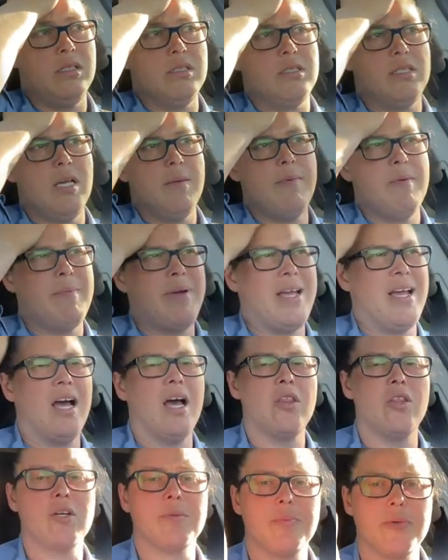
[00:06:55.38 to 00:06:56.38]
some of my
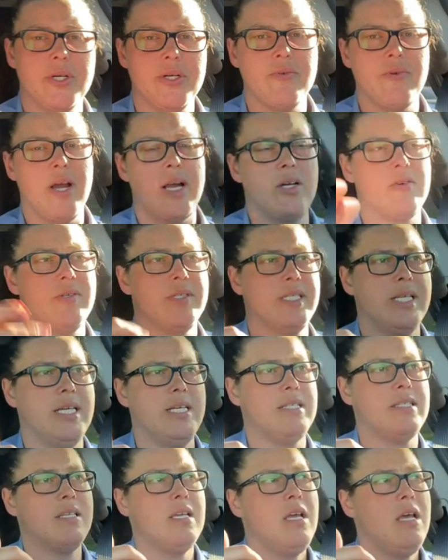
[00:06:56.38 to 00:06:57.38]
other
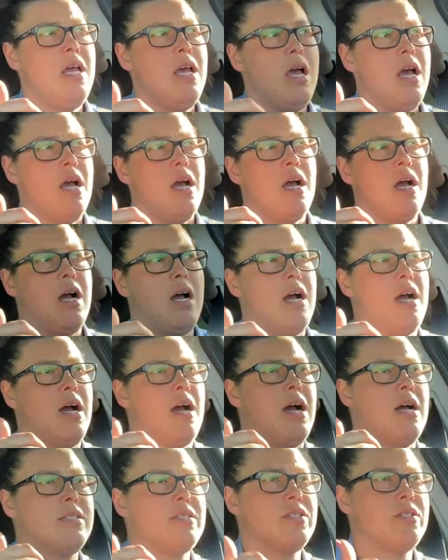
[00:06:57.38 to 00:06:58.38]
prerequisites.
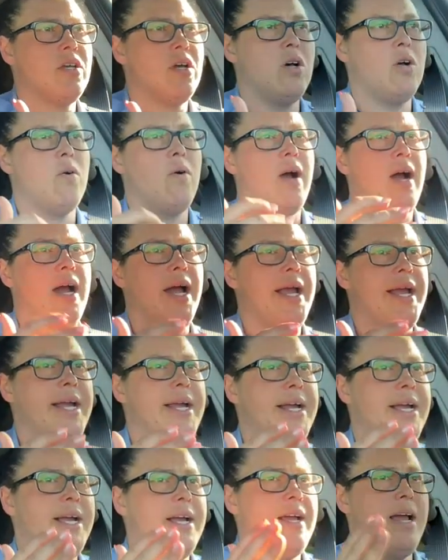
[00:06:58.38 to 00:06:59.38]
So
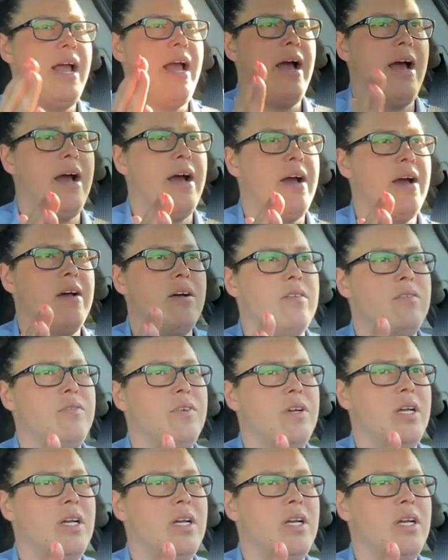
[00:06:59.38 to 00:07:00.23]
I have